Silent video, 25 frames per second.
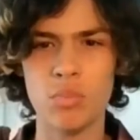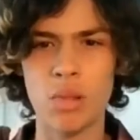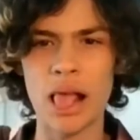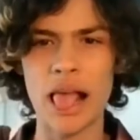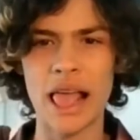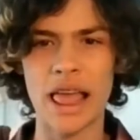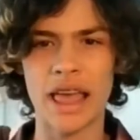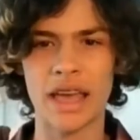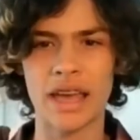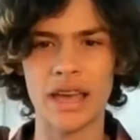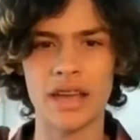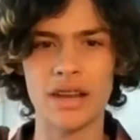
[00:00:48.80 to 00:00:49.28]

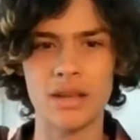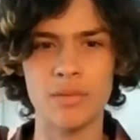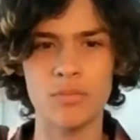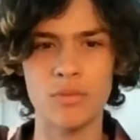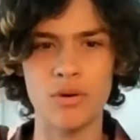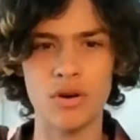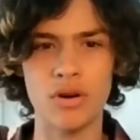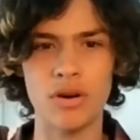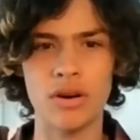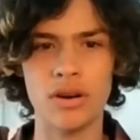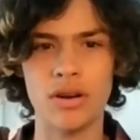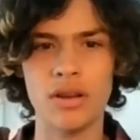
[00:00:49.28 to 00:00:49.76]
blech
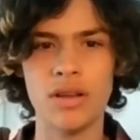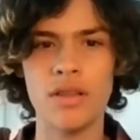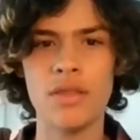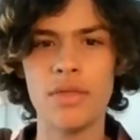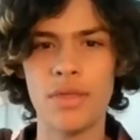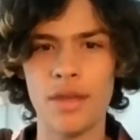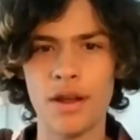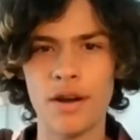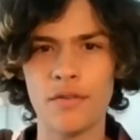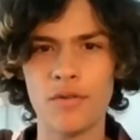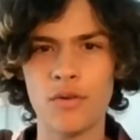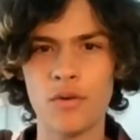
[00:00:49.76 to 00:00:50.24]
anymore,
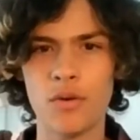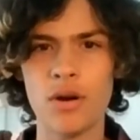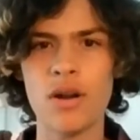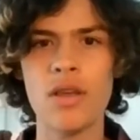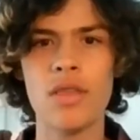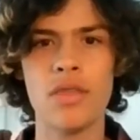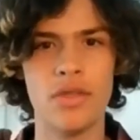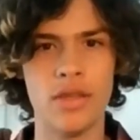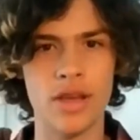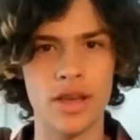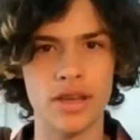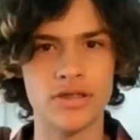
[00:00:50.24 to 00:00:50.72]

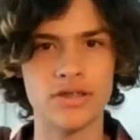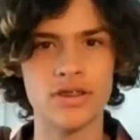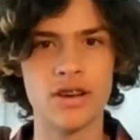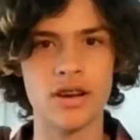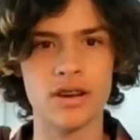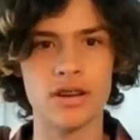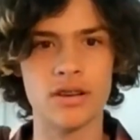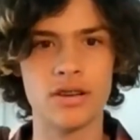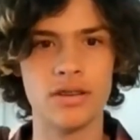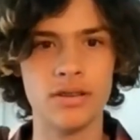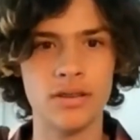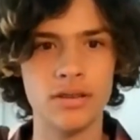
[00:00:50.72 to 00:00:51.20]
therefore they
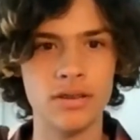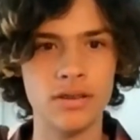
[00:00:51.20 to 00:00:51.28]
suck.